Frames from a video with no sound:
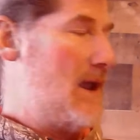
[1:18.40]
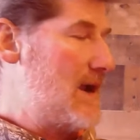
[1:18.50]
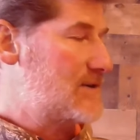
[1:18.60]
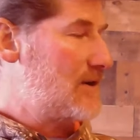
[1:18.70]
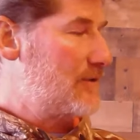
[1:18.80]

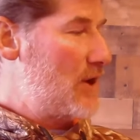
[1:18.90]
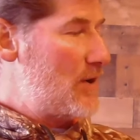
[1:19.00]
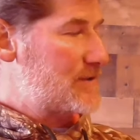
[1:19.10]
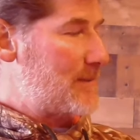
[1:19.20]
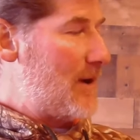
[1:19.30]
X. Now
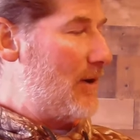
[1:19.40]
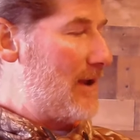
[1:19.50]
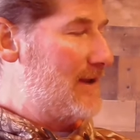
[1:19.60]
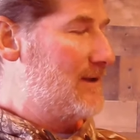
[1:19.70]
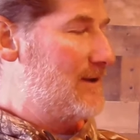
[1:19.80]
notice I'm,
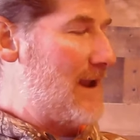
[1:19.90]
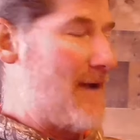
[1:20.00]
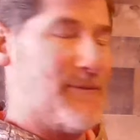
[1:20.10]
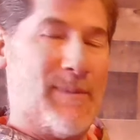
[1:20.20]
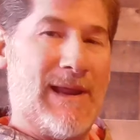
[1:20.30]
you
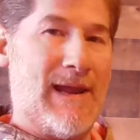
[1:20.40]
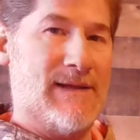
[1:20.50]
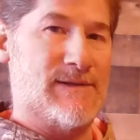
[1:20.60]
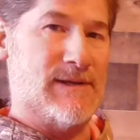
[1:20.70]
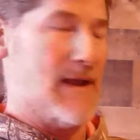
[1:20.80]
have to be
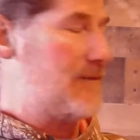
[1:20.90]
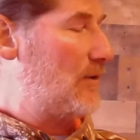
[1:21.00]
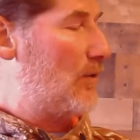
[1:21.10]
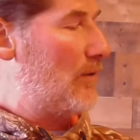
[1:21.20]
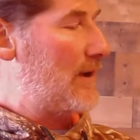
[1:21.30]
handsy. You have to
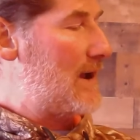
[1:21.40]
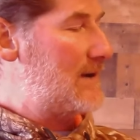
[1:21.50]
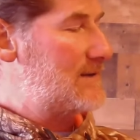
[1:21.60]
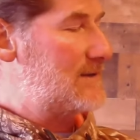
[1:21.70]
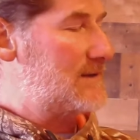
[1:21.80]
hold
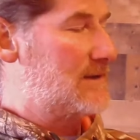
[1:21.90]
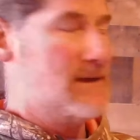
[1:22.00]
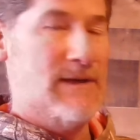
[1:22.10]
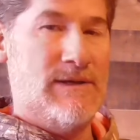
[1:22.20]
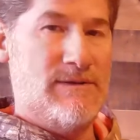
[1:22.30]
on to,
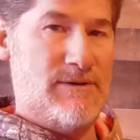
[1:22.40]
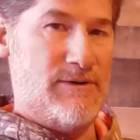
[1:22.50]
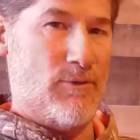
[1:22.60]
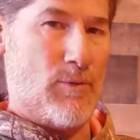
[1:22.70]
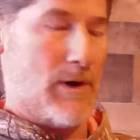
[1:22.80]
to
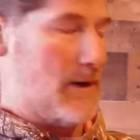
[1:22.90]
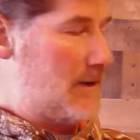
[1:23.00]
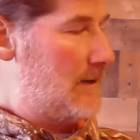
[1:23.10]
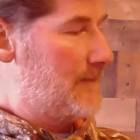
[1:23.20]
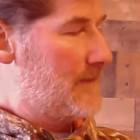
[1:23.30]
your
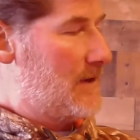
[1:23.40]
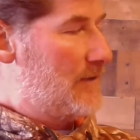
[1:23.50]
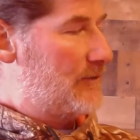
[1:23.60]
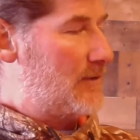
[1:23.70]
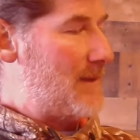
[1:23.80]
work.
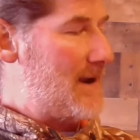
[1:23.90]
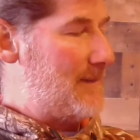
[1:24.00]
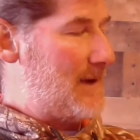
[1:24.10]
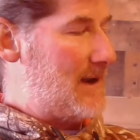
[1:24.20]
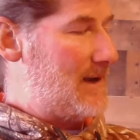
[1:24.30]
So my,
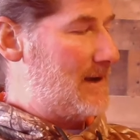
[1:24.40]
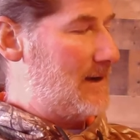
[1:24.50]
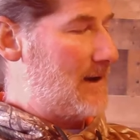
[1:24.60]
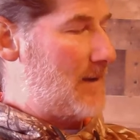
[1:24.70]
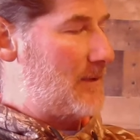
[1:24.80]
my
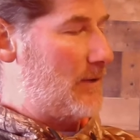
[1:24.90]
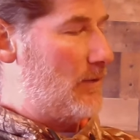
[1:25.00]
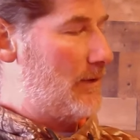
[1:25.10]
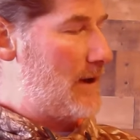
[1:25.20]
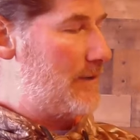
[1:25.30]
I'm gonna
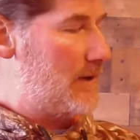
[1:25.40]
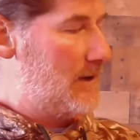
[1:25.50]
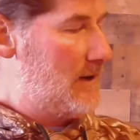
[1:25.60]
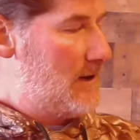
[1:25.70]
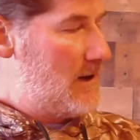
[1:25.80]
hold on to it.
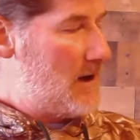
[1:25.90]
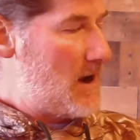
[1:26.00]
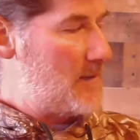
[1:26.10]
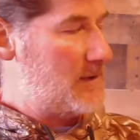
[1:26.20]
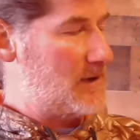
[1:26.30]

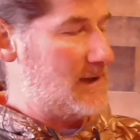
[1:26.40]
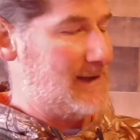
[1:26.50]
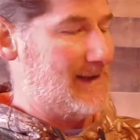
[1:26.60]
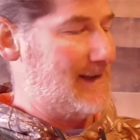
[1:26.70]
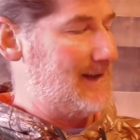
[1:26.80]
I'm
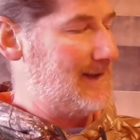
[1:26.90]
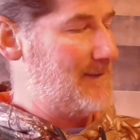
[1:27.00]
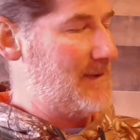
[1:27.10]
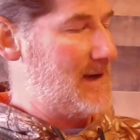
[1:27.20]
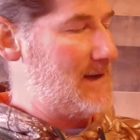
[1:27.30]
gonna
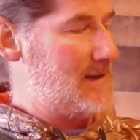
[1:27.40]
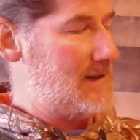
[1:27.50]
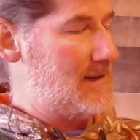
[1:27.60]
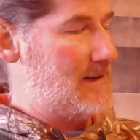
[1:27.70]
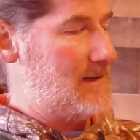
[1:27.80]
eliminate
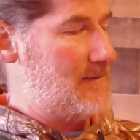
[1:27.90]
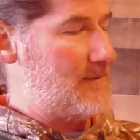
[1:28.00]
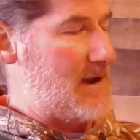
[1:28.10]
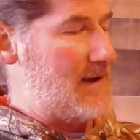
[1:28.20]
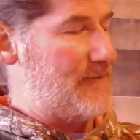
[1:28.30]

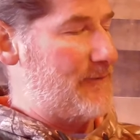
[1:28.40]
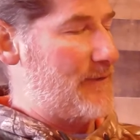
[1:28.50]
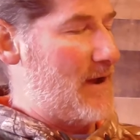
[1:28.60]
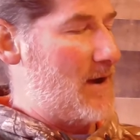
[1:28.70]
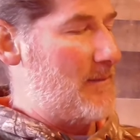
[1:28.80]
my
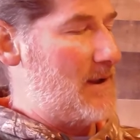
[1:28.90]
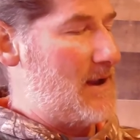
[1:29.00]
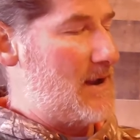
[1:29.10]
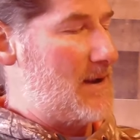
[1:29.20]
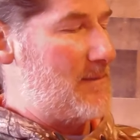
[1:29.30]
thumb,
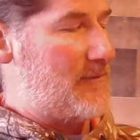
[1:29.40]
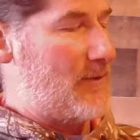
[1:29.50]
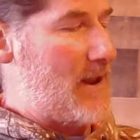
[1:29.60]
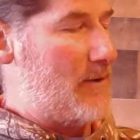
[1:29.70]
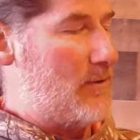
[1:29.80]
and
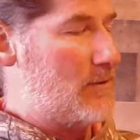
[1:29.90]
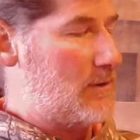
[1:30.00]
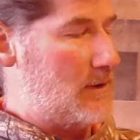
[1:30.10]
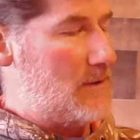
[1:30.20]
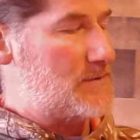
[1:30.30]
before that hole
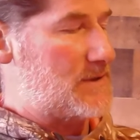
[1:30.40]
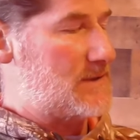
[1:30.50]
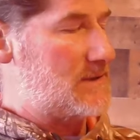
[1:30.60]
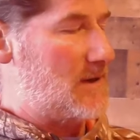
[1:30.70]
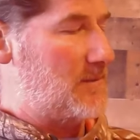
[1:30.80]

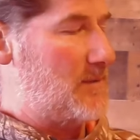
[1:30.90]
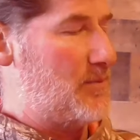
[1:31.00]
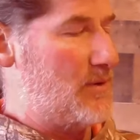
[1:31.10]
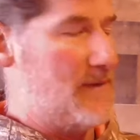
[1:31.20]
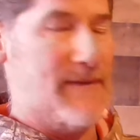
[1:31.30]
closes, I'm gonna
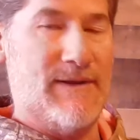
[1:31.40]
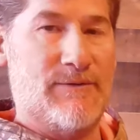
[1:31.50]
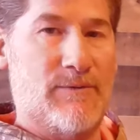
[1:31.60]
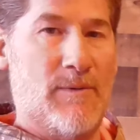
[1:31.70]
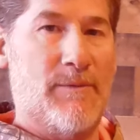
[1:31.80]
put
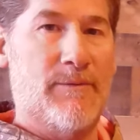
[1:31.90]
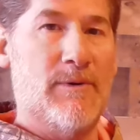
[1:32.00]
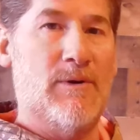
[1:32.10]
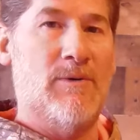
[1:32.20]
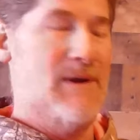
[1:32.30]
this rope
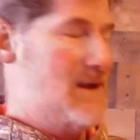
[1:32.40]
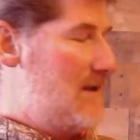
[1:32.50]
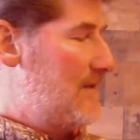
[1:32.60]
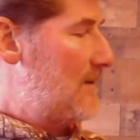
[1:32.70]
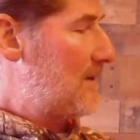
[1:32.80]
through.
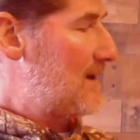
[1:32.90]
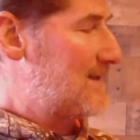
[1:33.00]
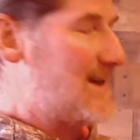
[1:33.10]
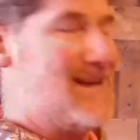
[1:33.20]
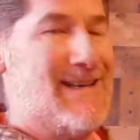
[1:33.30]
Then I'm gonna
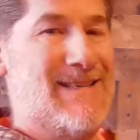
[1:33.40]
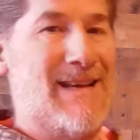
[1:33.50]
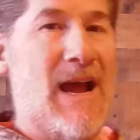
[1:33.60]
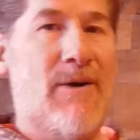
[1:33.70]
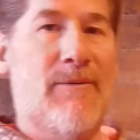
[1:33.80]
tighten it
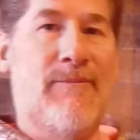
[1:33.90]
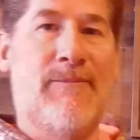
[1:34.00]
down.